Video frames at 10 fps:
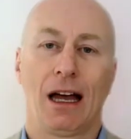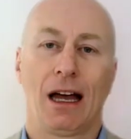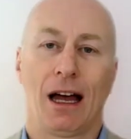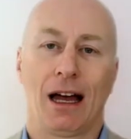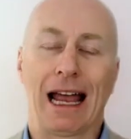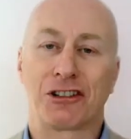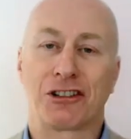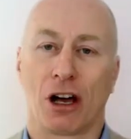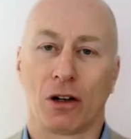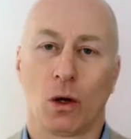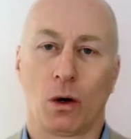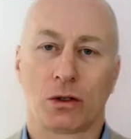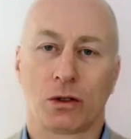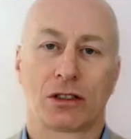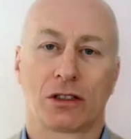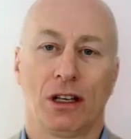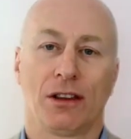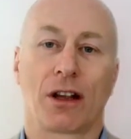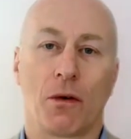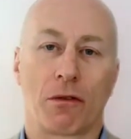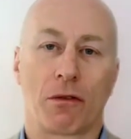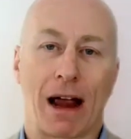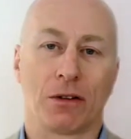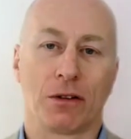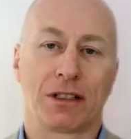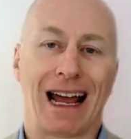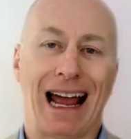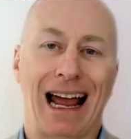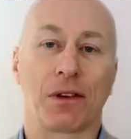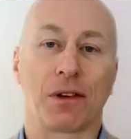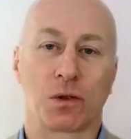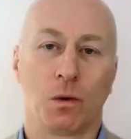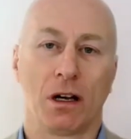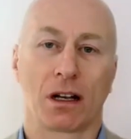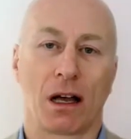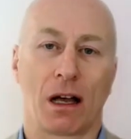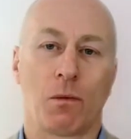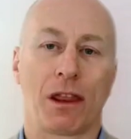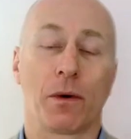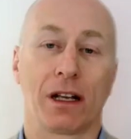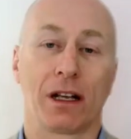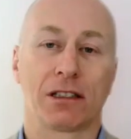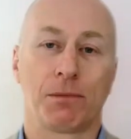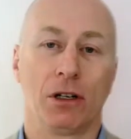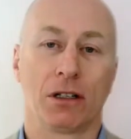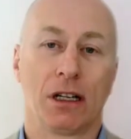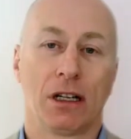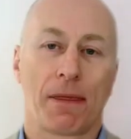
HR laws that go around how this will work, and whether we're going to put